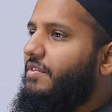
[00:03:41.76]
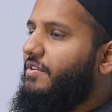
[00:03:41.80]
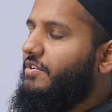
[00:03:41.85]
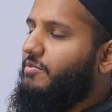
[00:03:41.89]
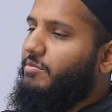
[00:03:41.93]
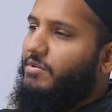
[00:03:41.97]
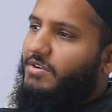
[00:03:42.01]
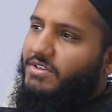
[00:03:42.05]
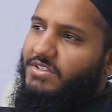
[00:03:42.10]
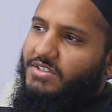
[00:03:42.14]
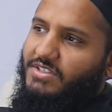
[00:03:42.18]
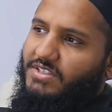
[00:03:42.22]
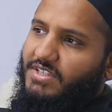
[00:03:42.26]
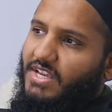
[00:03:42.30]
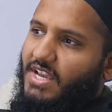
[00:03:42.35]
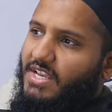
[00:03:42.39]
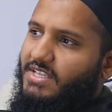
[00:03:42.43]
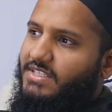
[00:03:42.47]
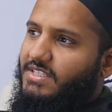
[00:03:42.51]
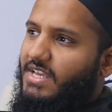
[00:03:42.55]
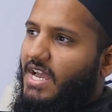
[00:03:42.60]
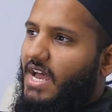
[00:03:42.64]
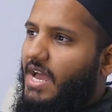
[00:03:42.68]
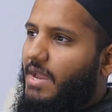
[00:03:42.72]
This person
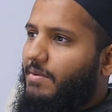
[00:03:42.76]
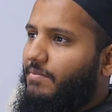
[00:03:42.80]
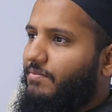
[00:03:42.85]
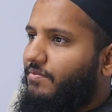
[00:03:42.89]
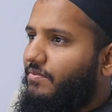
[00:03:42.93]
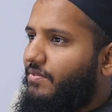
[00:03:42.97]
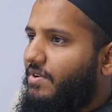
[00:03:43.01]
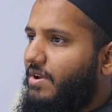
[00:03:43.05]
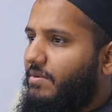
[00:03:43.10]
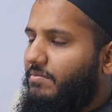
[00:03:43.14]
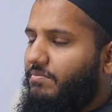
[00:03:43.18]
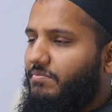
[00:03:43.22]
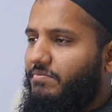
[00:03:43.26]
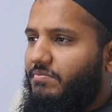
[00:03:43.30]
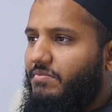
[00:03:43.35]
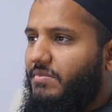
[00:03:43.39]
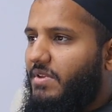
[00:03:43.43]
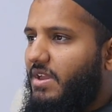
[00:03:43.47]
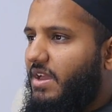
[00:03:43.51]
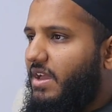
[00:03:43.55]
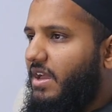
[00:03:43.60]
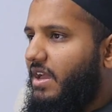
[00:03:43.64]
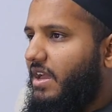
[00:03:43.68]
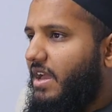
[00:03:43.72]
says, I'm
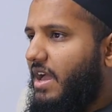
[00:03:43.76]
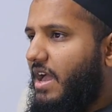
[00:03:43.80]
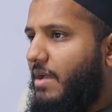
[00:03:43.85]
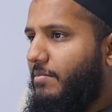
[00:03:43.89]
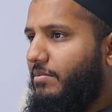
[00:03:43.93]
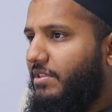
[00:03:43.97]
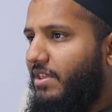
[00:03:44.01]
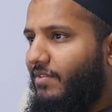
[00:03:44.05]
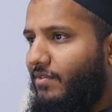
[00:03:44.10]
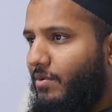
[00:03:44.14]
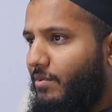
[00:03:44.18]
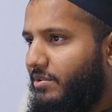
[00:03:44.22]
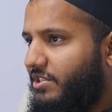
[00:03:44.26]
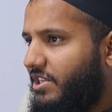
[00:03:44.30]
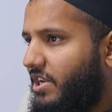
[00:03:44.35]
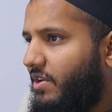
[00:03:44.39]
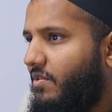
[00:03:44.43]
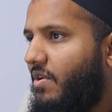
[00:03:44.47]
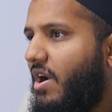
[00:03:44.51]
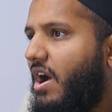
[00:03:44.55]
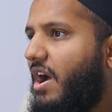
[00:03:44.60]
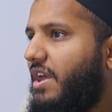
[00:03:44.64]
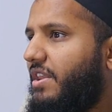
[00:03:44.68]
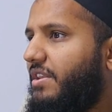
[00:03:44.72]
from, I believe it was
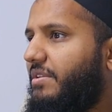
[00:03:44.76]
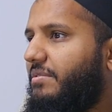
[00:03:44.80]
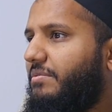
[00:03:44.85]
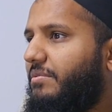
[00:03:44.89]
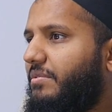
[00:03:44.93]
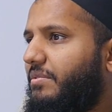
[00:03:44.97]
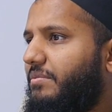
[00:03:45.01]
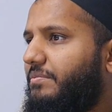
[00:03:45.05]
Iran.